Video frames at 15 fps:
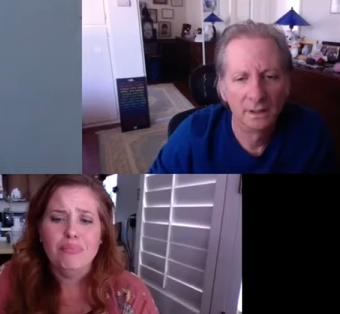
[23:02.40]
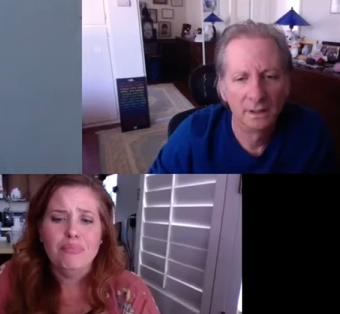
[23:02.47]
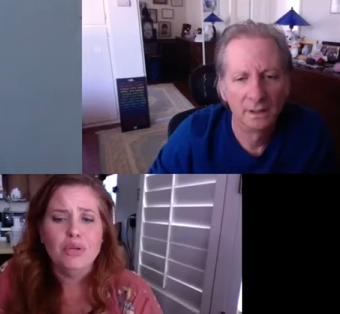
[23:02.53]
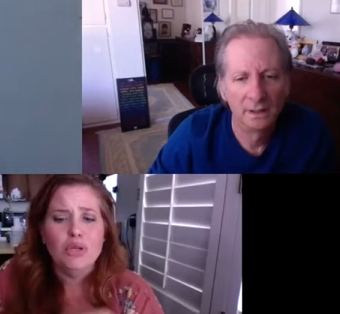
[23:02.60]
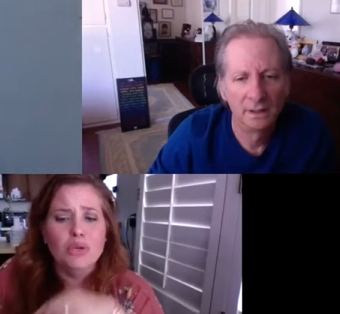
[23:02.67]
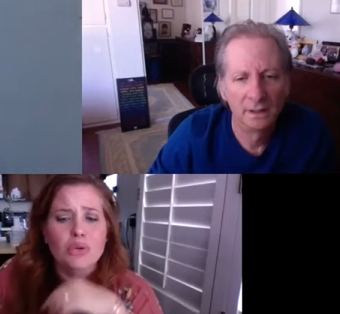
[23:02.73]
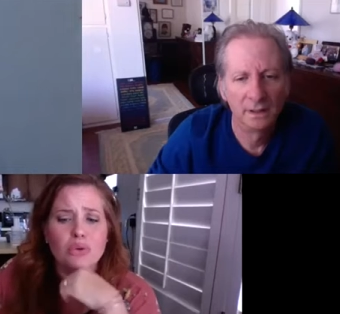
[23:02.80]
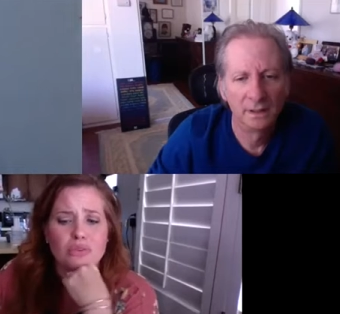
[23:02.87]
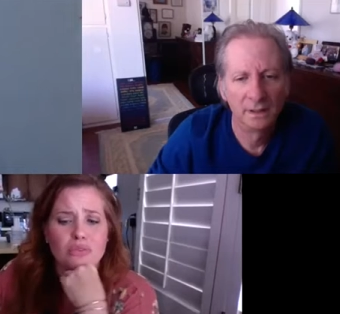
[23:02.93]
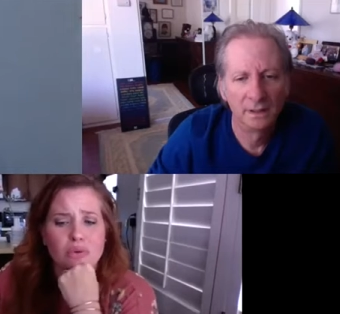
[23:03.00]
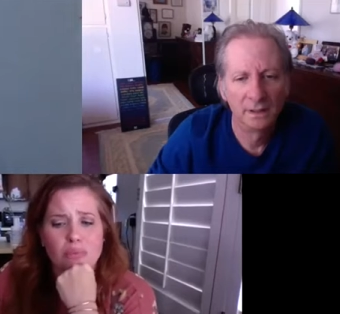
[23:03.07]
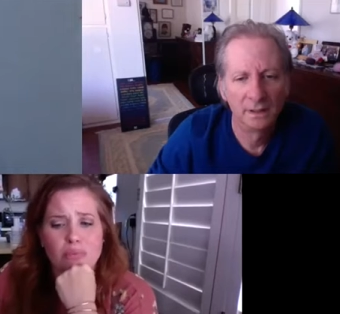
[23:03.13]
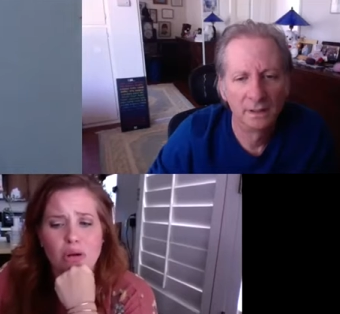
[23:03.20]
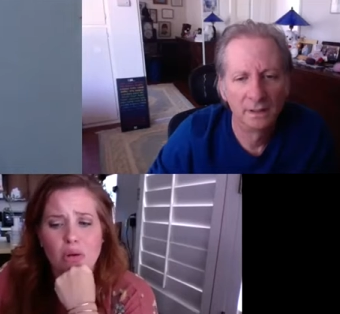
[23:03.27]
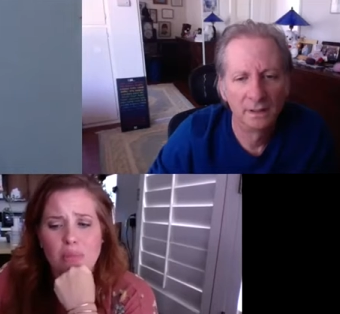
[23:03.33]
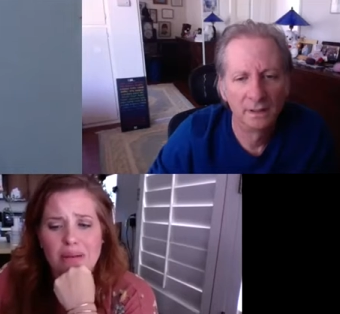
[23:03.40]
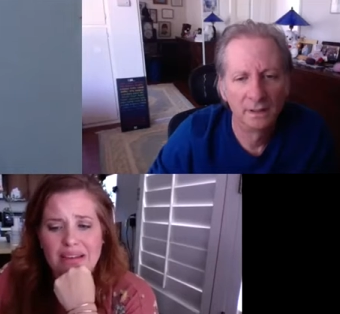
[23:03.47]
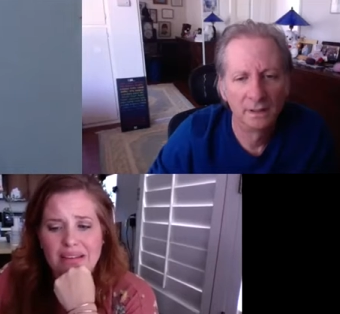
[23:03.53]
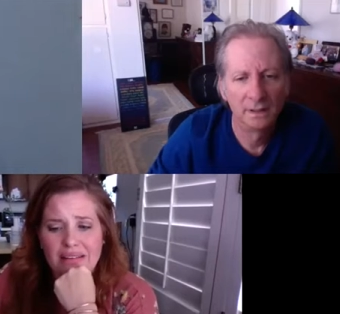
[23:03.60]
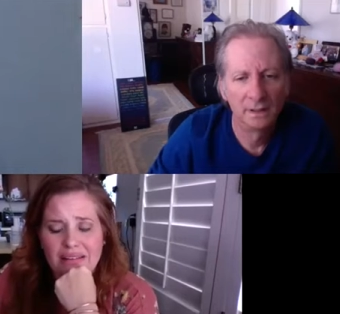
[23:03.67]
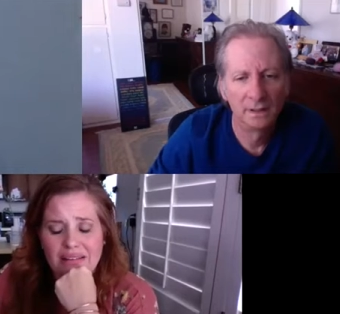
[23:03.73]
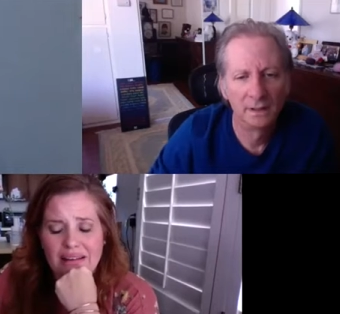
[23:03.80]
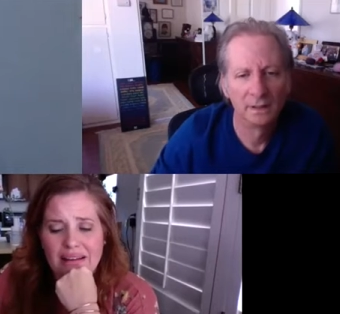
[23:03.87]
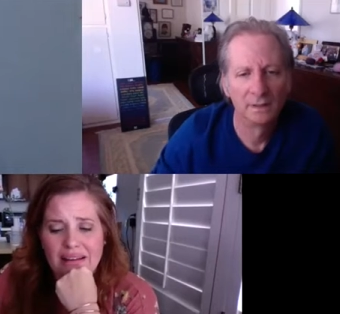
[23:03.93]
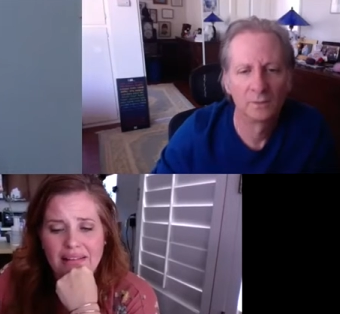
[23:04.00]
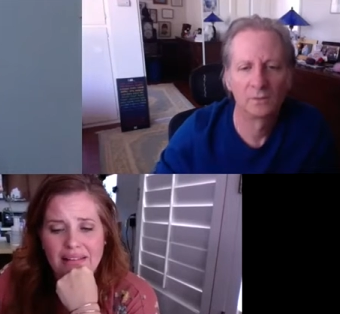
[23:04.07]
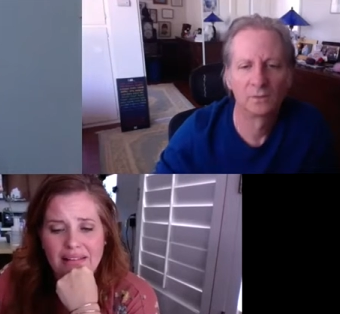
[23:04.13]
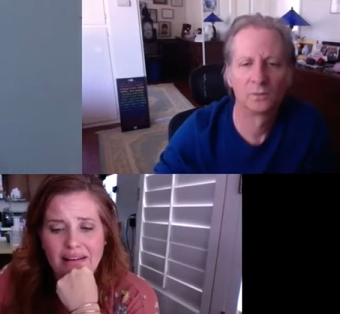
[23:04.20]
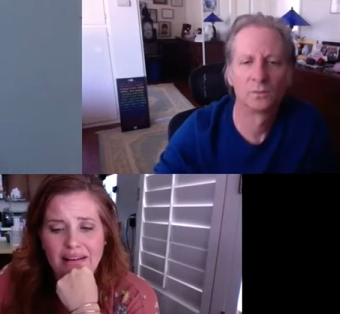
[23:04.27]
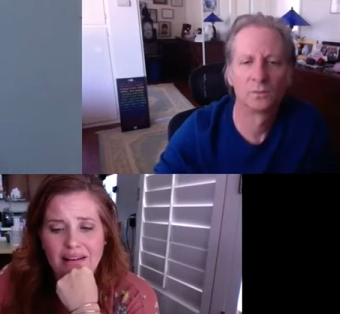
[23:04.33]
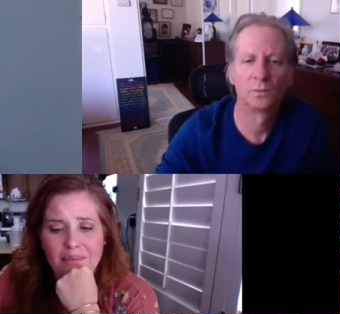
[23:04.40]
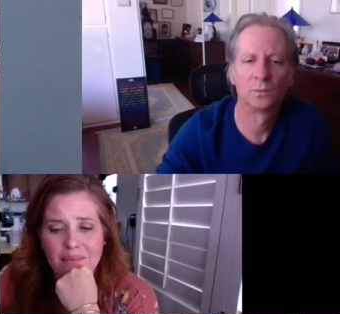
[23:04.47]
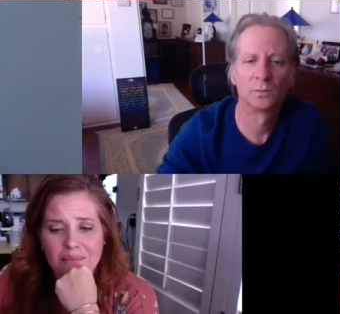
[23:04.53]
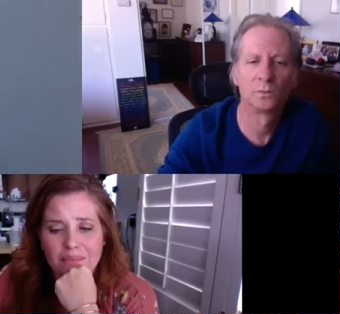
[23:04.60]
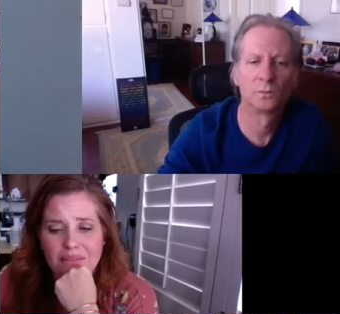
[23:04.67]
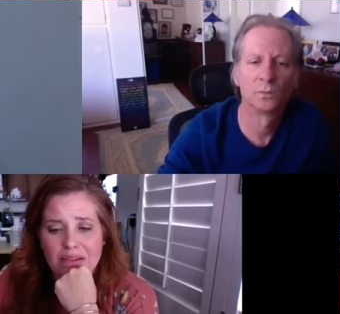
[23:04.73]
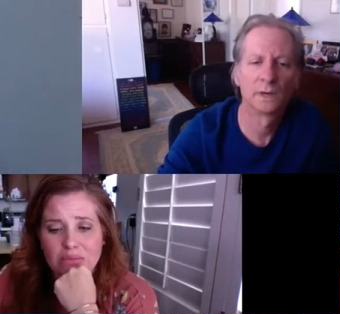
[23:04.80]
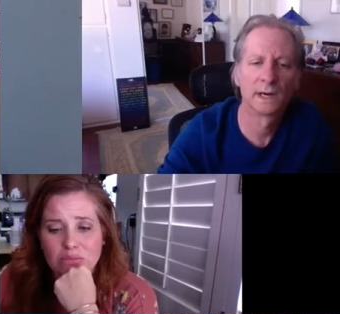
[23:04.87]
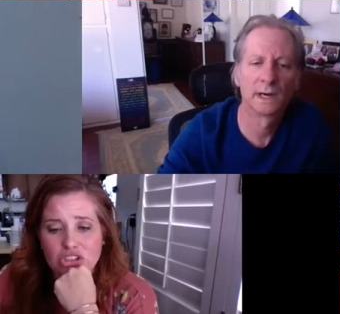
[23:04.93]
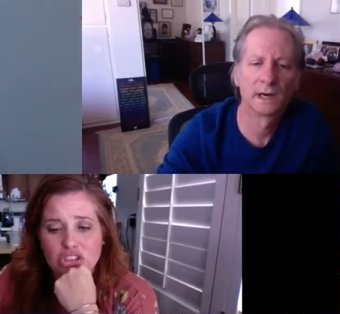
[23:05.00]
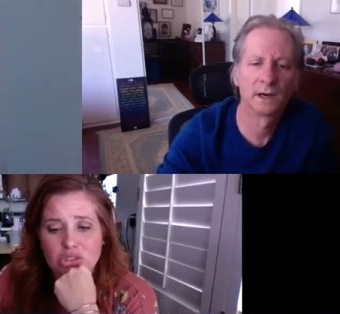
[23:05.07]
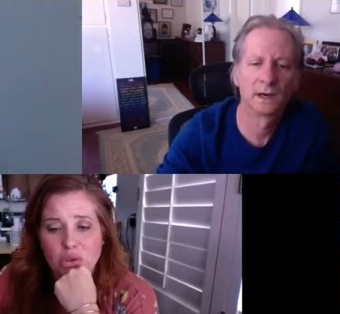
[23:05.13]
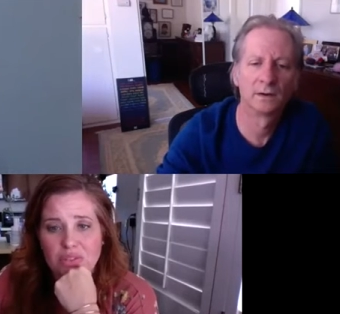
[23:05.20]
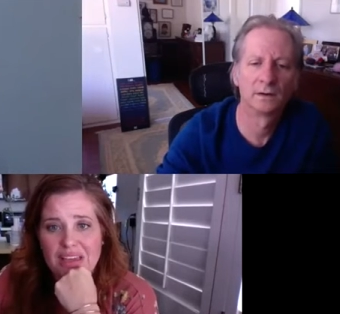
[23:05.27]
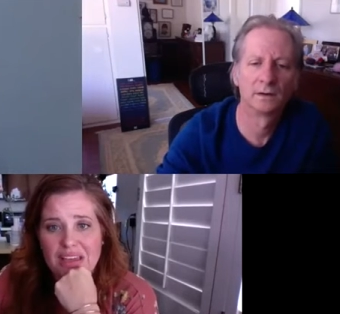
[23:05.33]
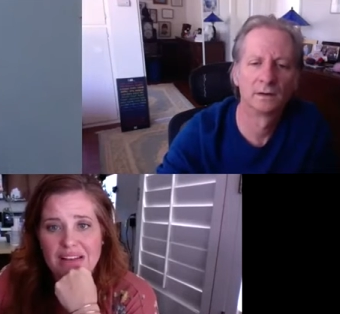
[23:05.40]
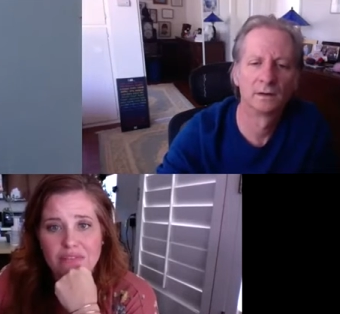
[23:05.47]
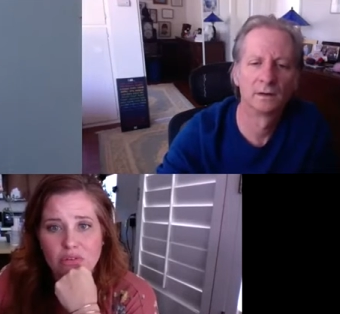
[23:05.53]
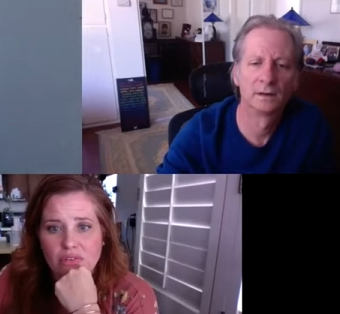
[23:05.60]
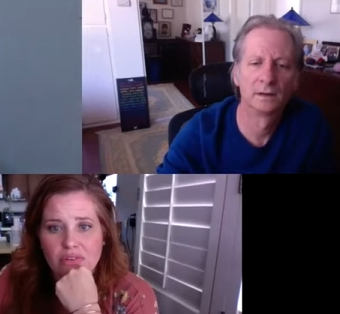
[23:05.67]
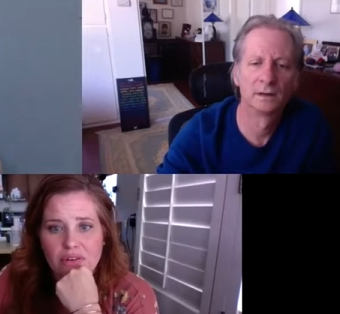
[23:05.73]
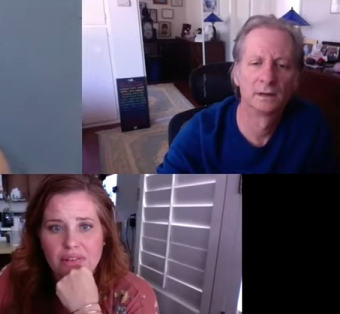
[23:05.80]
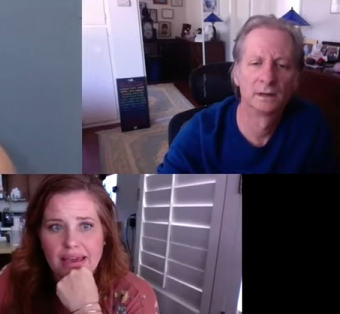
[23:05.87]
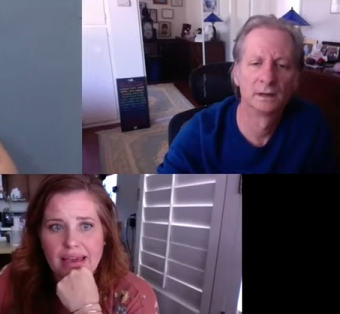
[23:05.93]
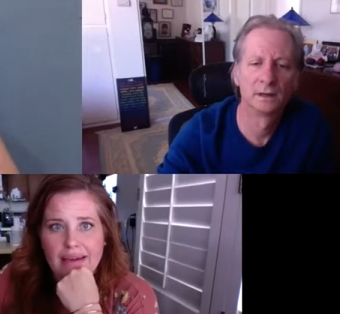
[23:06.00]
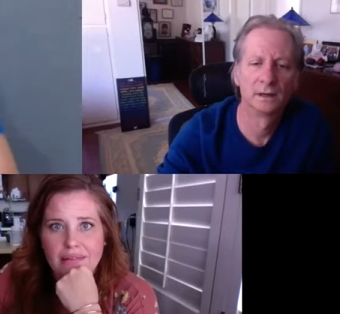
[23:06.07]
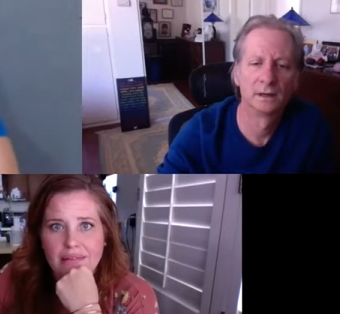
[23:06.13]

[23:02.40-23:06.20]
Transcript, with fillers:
Speaker 1: beautiful moment and um, I'm just so thankful for that